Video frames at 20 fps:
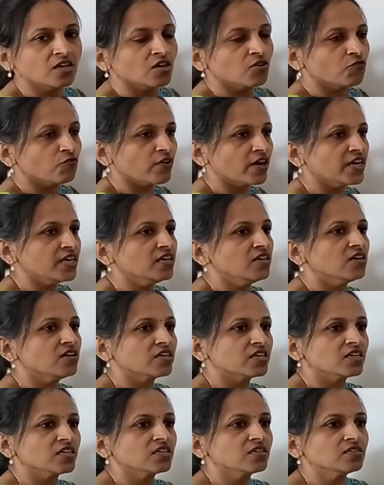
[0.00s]
while
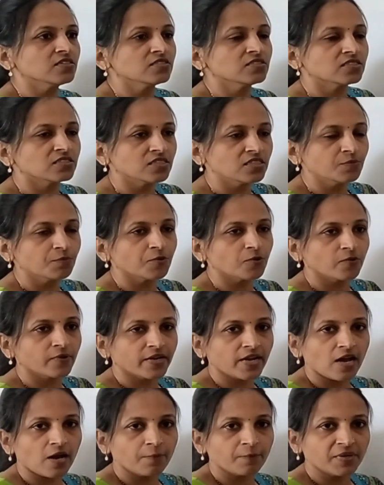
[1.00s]
learning C
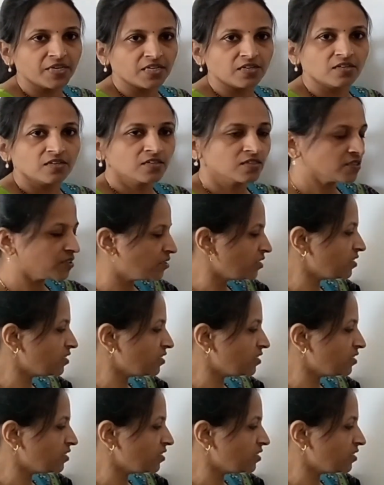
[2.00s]
programming.